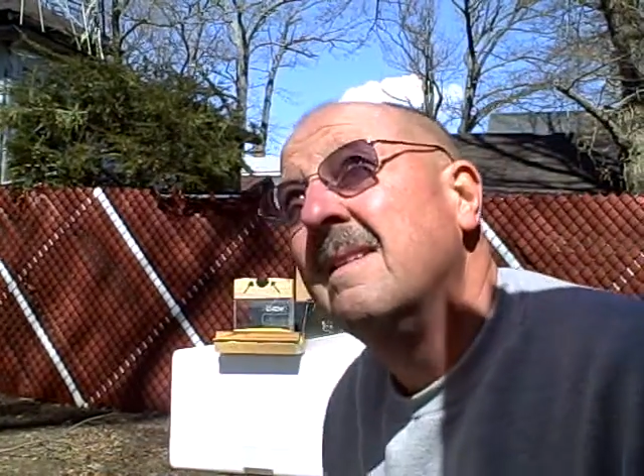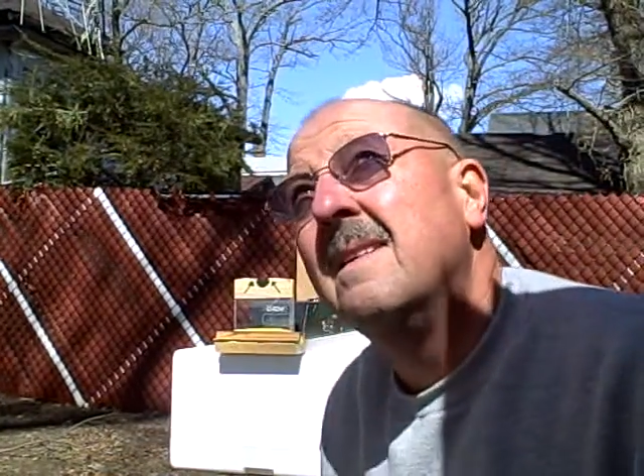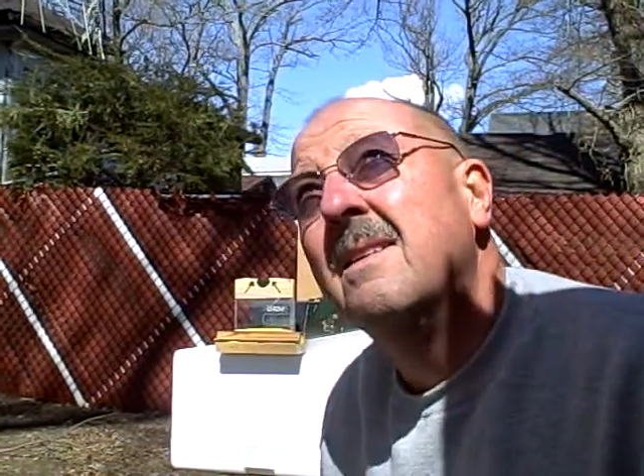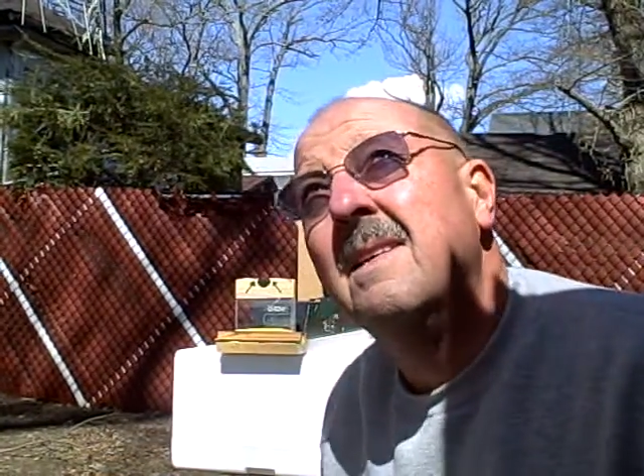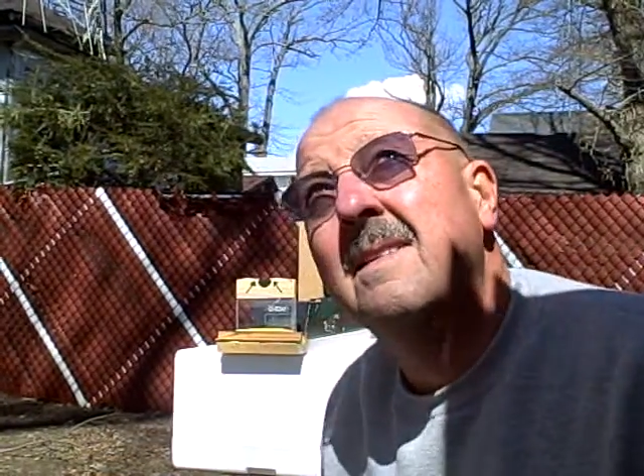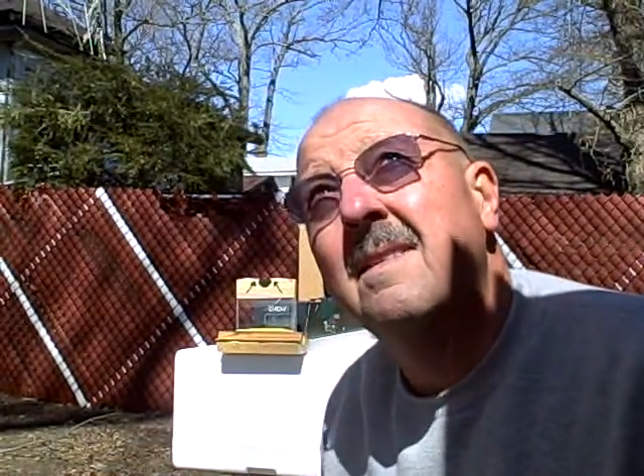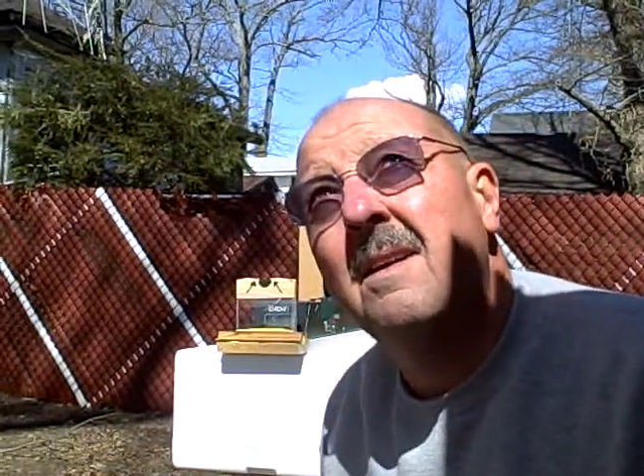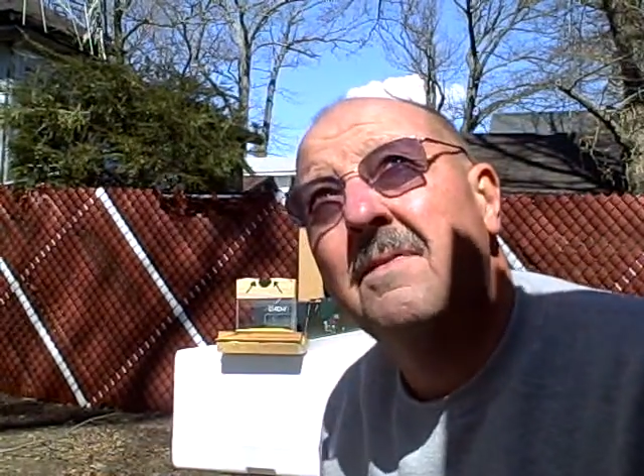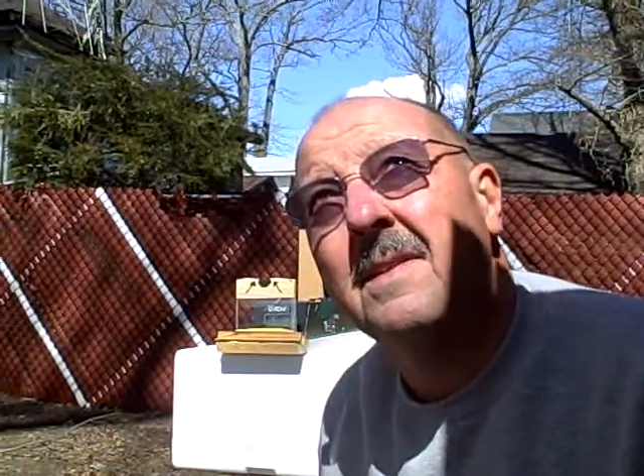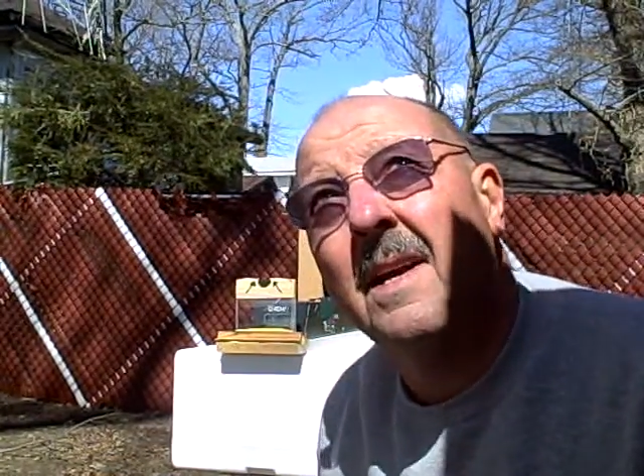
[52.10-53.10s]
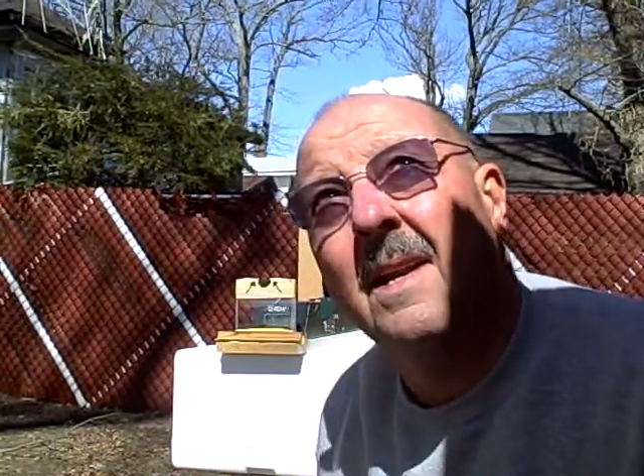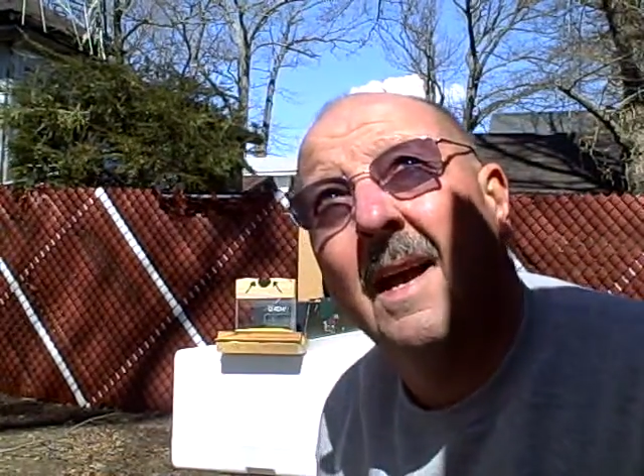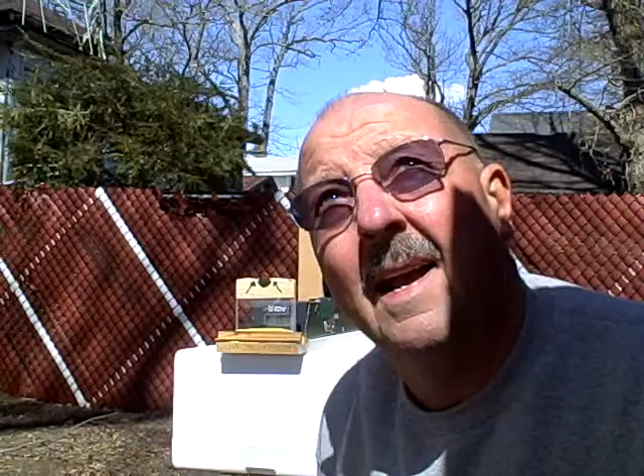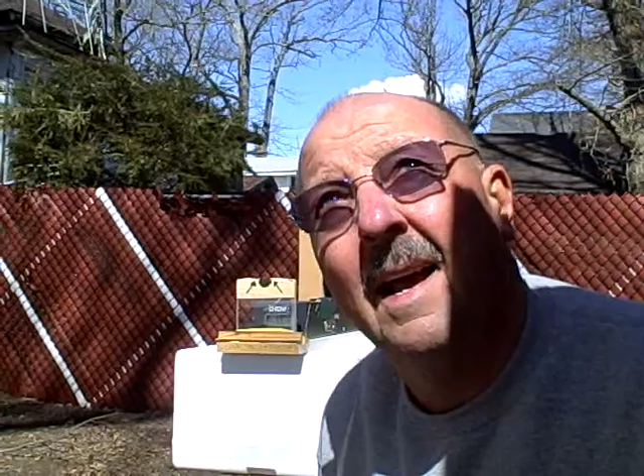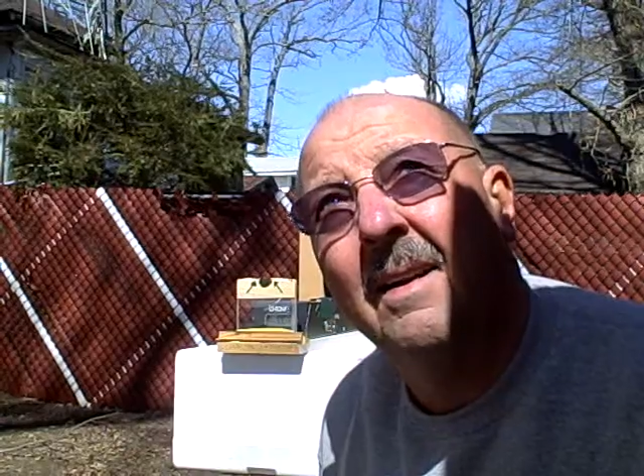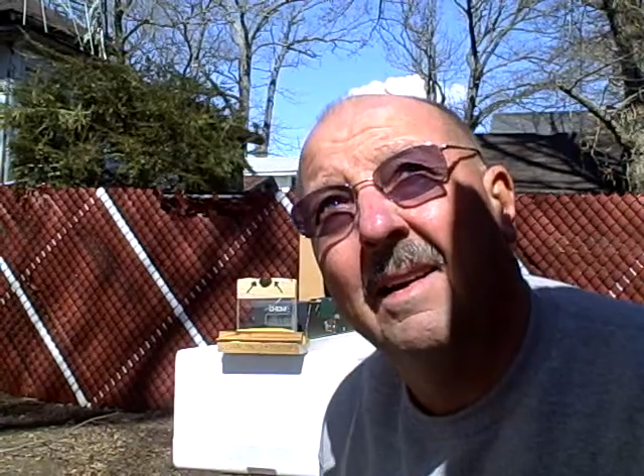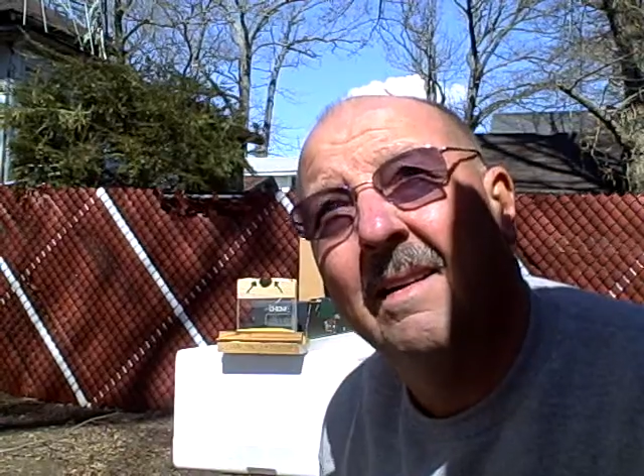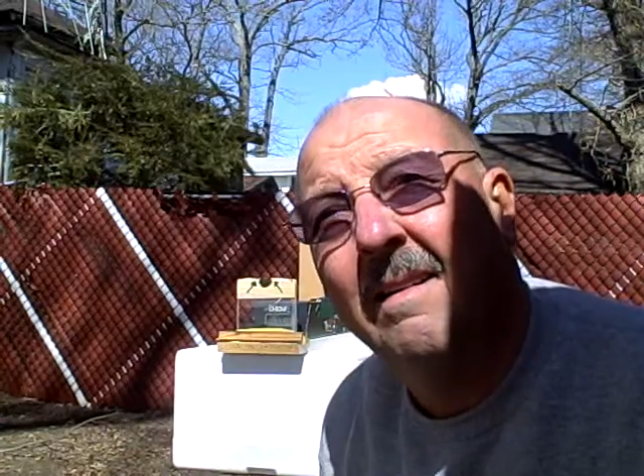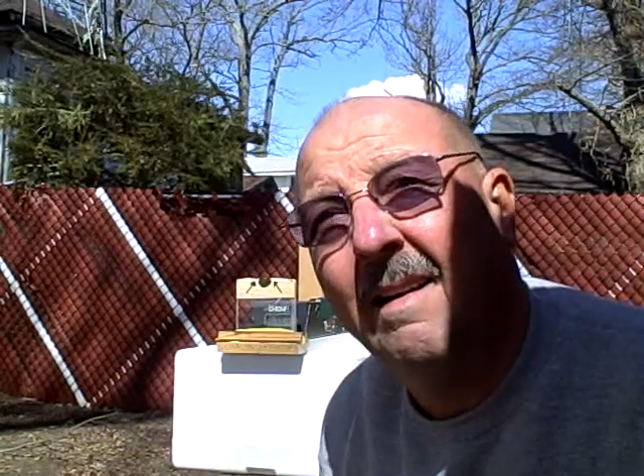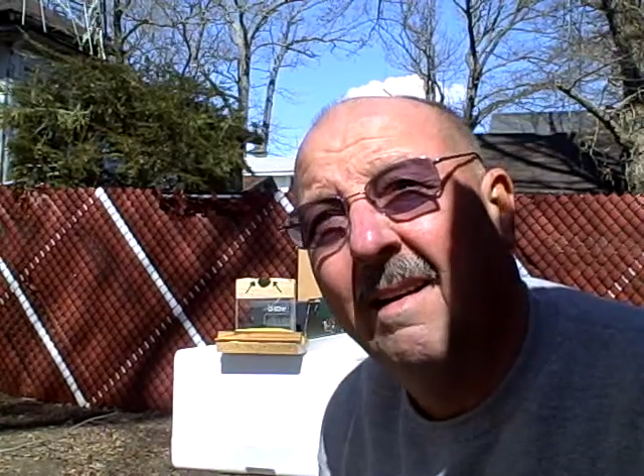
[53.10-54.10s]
There is enough sunlight out here.